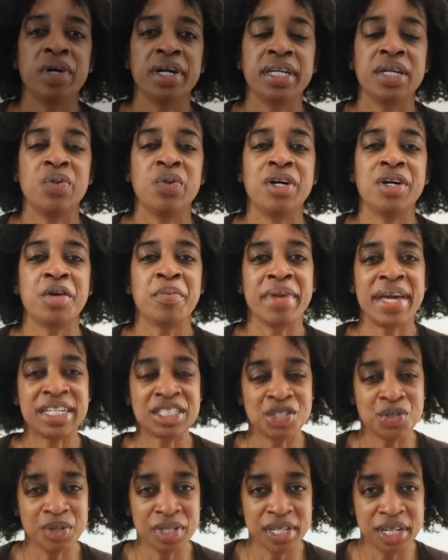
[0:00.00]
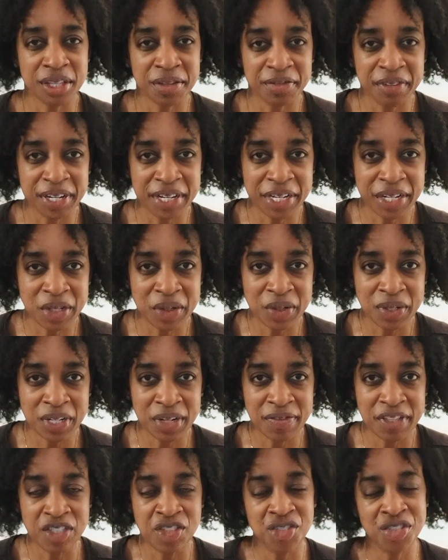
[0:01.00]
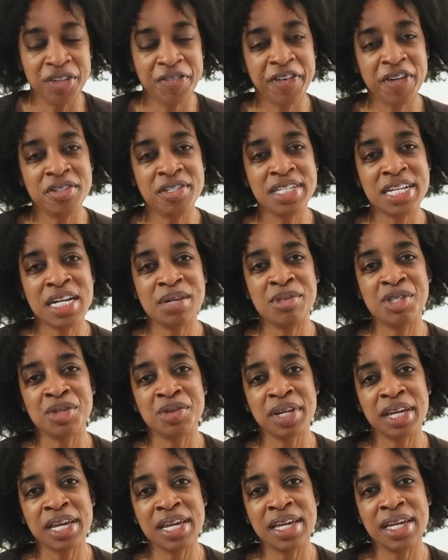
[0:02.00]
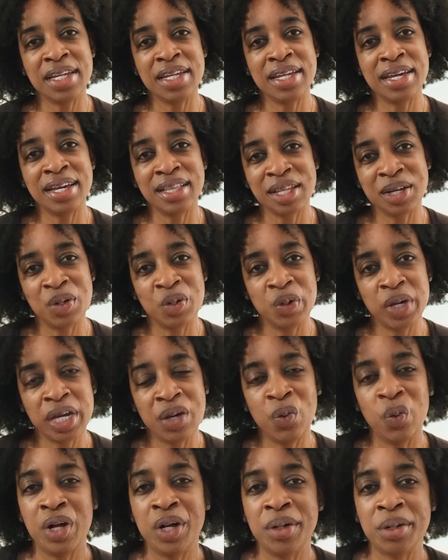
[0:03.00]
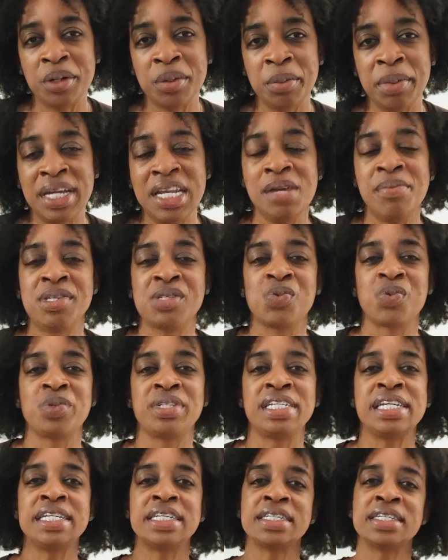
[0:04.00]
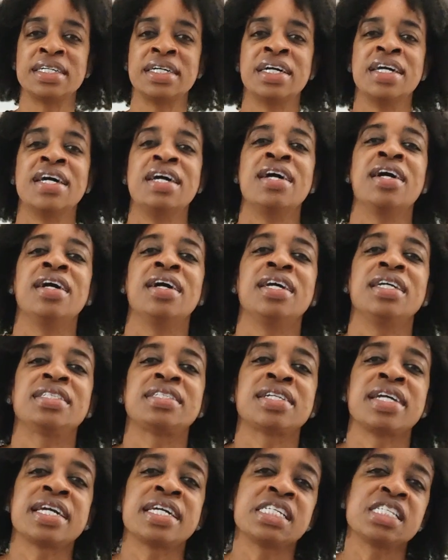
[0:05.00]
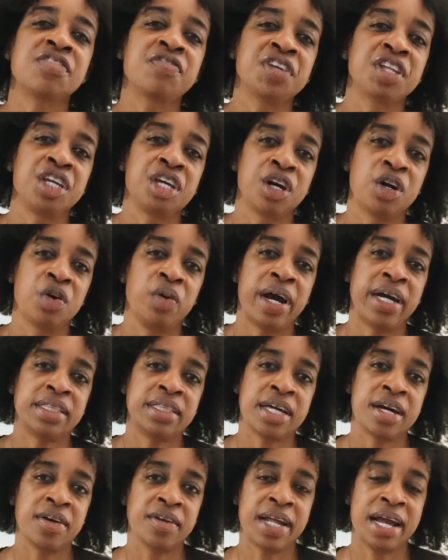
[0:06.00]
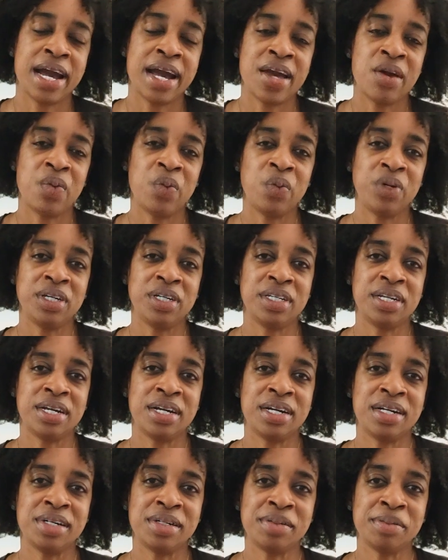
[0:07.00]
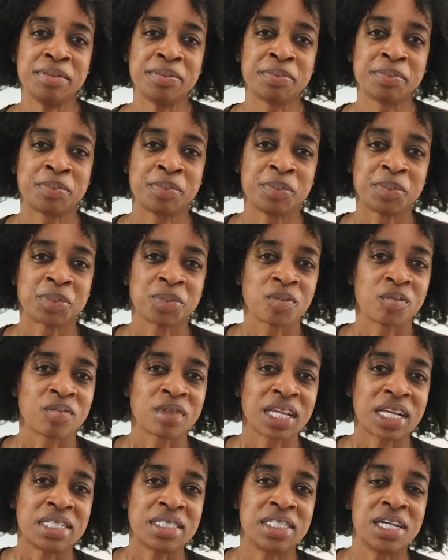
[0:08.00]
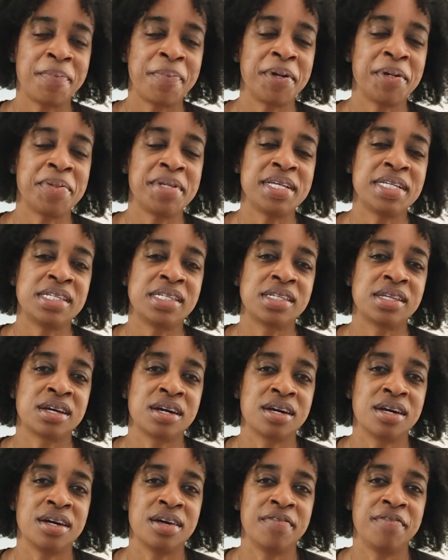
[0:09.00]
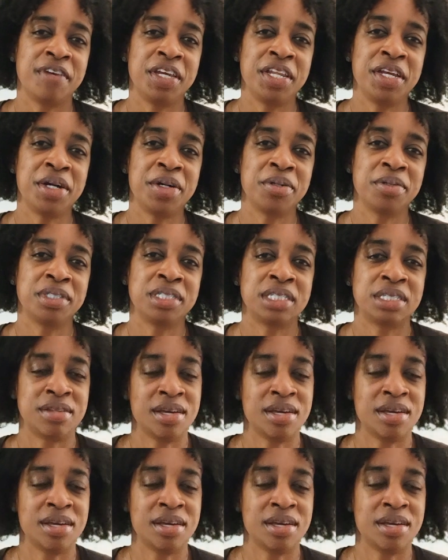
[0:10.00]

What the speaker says: everyone, and welcome back to another video. If this is your first time tuning in, hello and welcome. My name is Renita. In today's video, I thought I would jump on this video